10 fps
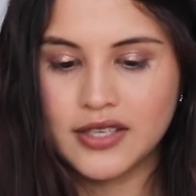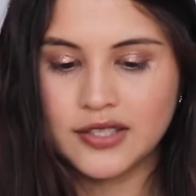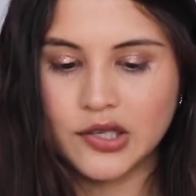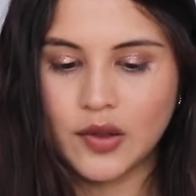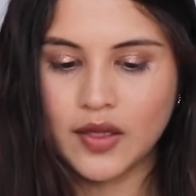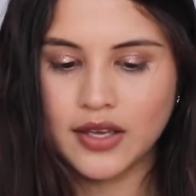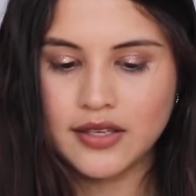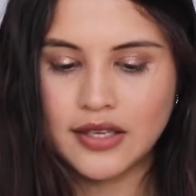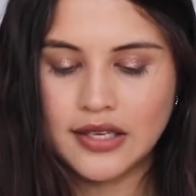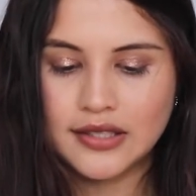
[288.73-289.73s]
So
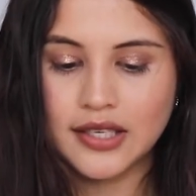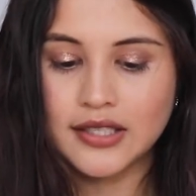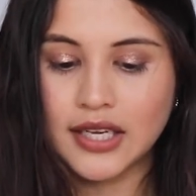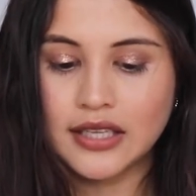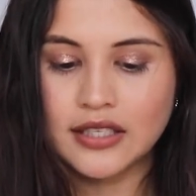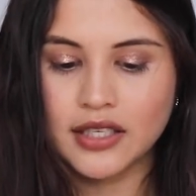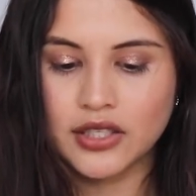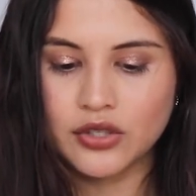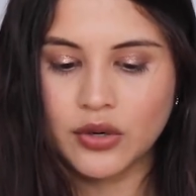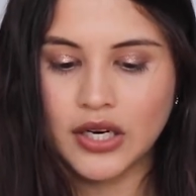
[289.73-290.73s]
this is a daily
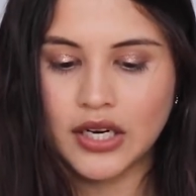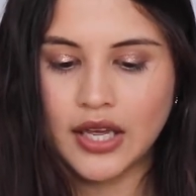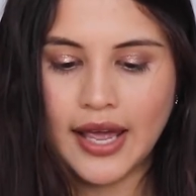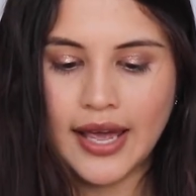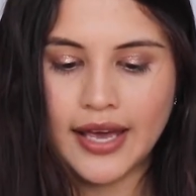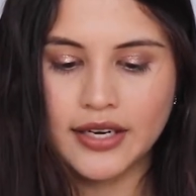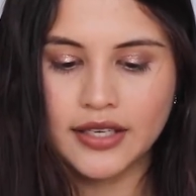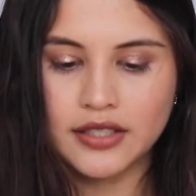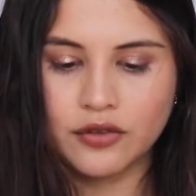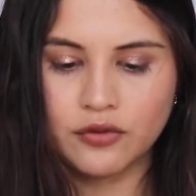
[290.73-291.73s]
sunscreen and
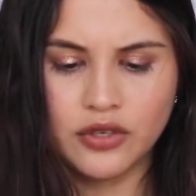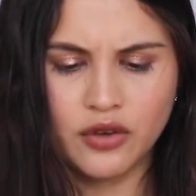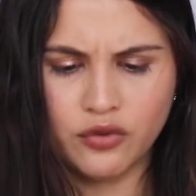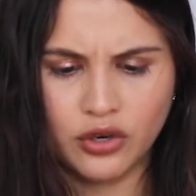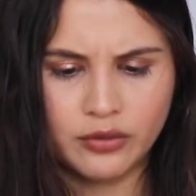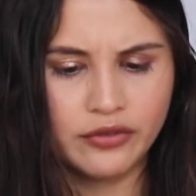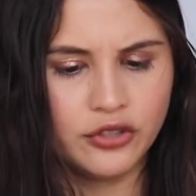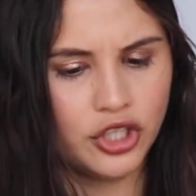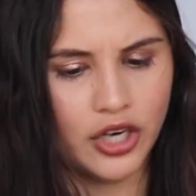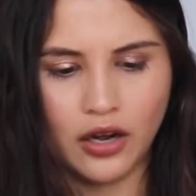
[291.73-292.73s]
it's a, in a form of
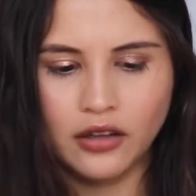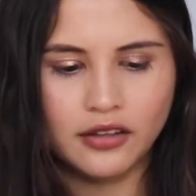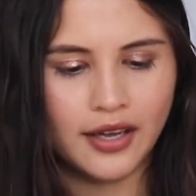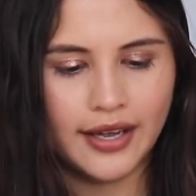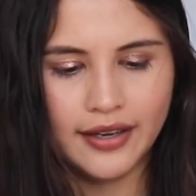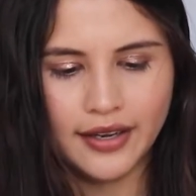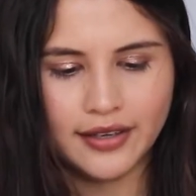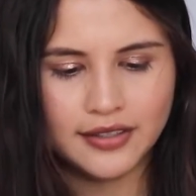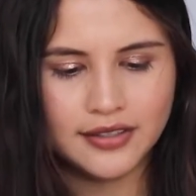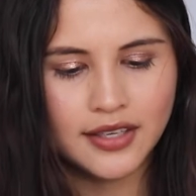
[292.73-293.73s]
gel, I
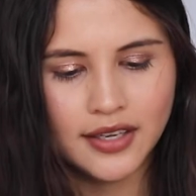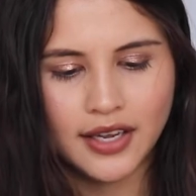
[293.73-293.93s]
guess.